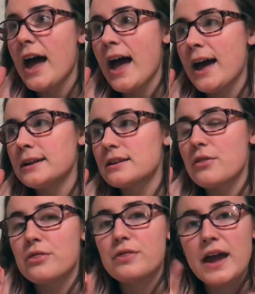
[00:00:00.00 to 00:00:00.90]
and
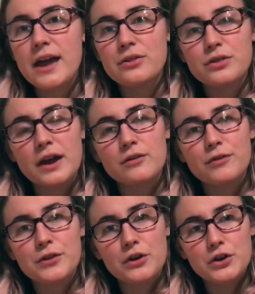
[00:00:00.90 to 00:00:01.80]
they think
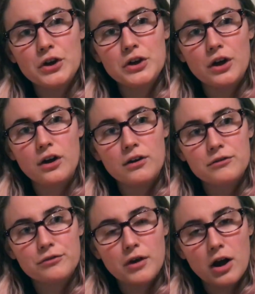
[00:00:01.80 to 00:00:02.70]
for the good
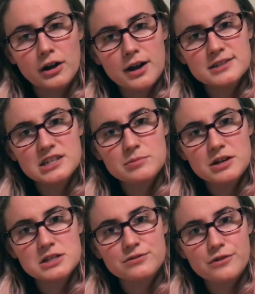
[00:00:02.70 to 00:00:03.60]
of our
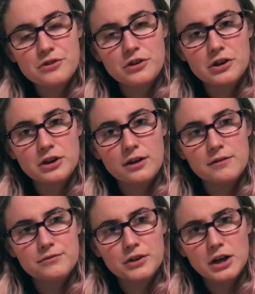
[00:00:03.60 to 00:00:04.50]
customers, for the good
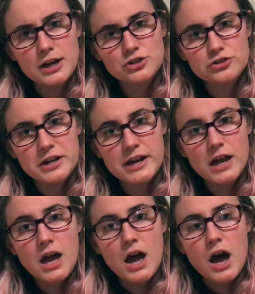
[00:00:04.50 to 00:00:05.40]
of the
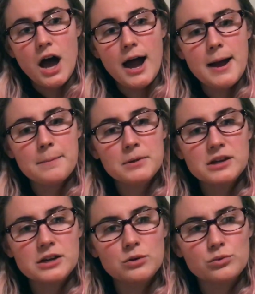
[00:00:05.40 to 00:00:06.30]
country, I'm
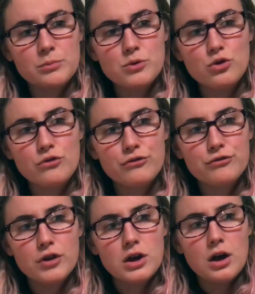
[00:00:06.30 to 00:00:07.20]
gonna
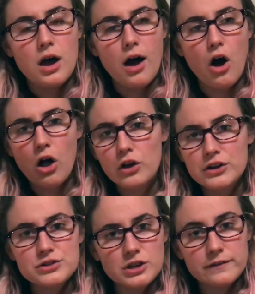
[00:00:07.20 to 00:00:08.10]
remove all
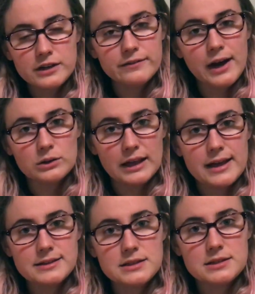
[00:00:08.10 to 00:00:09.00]
conservative
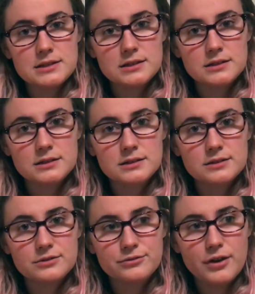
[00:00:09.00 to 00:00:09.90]
outlets
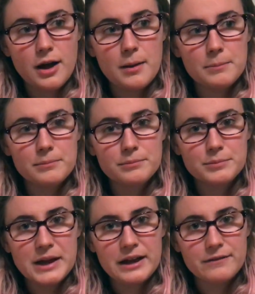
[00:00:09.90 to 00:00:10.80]
from
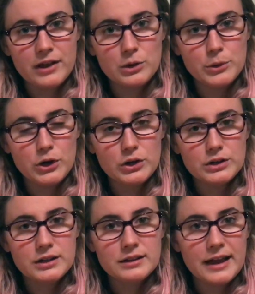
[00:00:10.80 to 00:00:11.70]
being available.
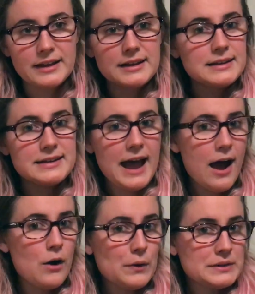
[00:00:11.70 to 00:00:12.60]
Like
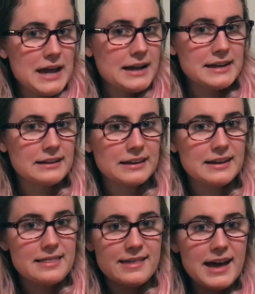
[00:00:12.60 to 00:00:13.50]
now,
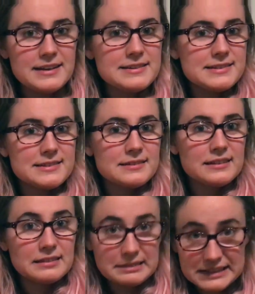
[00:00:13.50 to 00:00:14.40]
technically, that is
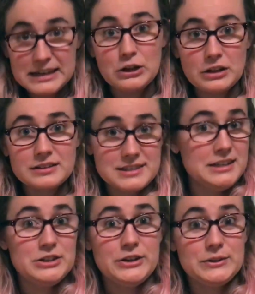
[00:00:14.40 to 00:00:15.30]
legal
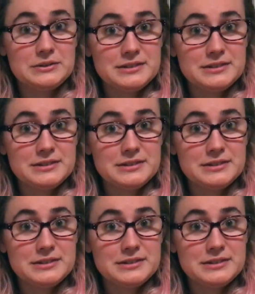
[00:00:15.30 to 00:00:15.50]
to do